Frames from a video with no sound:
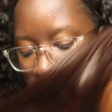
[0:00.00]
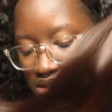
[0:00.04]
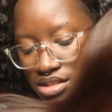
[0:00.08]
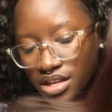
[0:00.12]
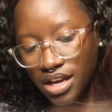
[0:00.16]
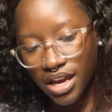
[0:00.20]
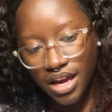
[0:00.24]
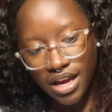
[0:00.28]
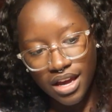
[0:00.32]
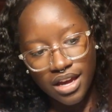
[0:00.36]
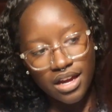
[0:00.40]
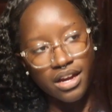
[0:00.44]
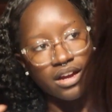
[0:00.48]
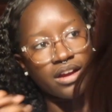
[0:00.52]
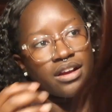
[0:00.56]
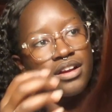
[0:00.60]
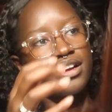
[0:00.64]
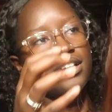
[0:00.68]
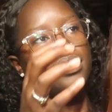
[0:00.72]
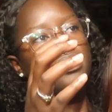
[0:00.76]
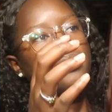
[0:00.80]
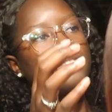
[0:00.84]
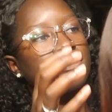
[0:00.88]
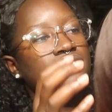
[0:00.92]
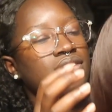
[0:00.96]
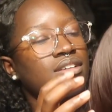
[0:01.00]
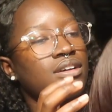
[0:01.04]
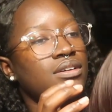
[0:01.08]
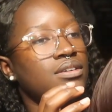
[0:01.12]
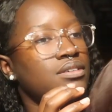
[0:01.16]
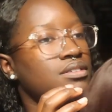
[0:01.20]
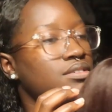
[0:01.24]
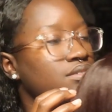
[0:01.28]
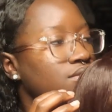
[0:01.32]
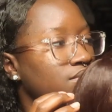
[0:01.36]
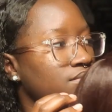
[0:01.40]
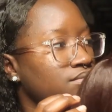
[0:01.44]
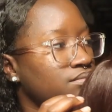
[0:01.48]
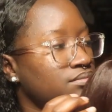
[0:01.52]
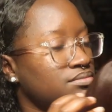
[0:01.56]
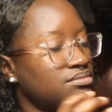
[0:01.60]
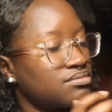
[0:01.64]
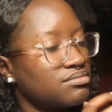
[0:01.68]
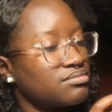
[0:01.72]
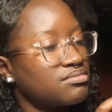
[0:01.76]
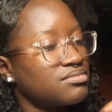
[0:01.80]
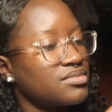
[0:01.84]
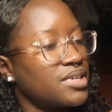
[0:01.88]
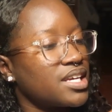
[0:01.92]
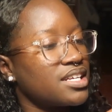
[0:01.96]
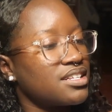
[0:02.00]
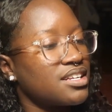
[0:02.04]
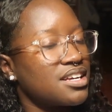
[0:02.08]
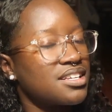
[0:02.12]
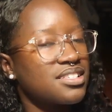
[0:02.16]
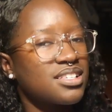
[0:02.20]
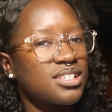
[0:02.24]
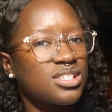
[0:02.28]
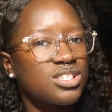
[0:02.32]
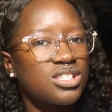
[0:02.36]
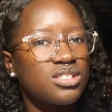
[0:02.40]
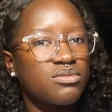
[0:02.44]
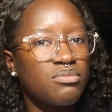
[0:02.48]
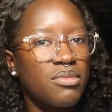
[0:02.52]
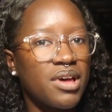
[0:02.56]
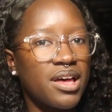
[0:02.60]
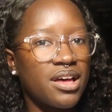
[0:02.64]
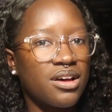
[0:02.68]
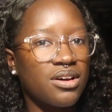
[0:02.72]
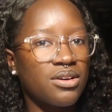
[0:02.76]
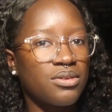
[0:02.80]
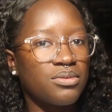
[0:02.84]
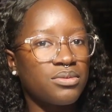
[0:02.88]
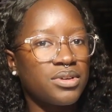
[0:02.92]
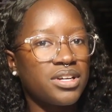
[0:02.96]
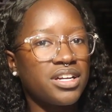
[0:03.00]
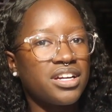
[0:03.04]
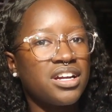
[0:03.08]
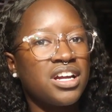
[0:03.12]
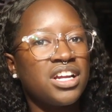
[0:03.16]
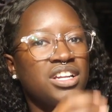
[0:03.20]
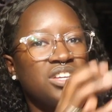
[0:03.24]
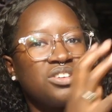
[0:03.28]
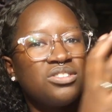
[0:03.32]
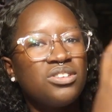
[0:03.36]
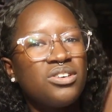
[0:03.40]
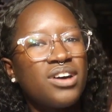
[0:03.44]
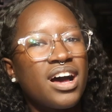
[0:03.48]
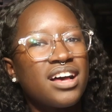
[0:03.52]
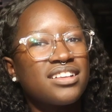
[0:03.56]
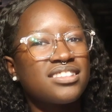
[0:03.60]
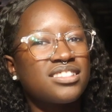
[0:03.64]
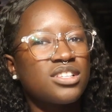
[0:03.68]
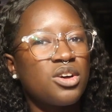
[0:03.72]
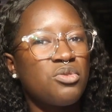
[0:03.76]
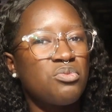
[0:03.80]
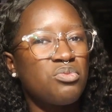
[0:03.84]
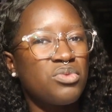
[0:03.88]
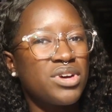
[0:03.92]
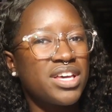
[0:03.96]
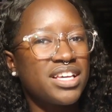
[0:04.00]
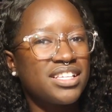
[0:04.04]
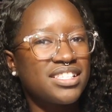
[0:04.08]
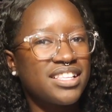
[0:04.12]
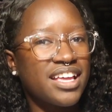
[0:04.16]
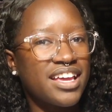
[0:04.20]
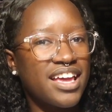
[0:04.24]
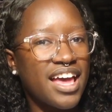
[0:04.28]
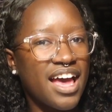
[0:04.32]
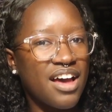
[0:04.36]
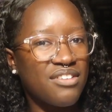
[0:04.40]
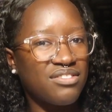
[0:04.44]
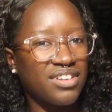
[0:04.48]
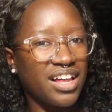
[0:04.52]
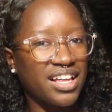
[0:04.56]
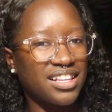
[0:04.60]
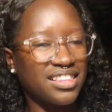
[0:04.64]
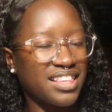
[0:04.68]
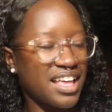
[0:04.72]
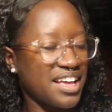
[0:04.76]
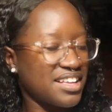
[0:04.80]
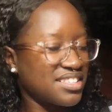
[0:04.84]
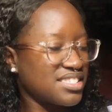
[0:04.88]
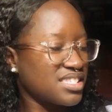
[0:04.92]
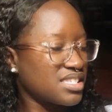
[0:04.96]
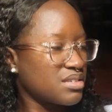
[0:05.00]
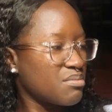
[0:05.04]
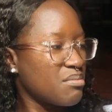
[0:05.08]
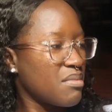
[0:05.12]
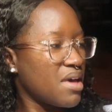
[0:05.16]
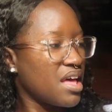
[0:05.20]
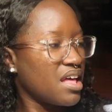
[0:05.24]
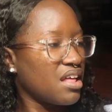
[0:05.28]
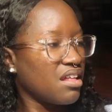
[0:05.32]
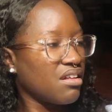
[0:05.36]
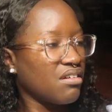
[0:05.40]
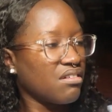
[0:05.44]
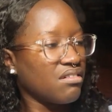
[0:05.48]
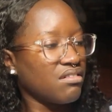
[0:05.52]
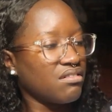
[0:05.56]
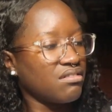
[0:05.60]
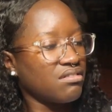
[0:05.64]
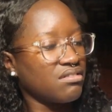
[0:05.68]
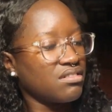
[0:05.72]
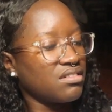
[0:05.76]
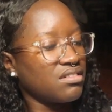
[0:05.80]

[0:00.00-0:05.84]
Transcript: this hair is so, it doesn't smell weird. You know how some wigs, they have like that smell.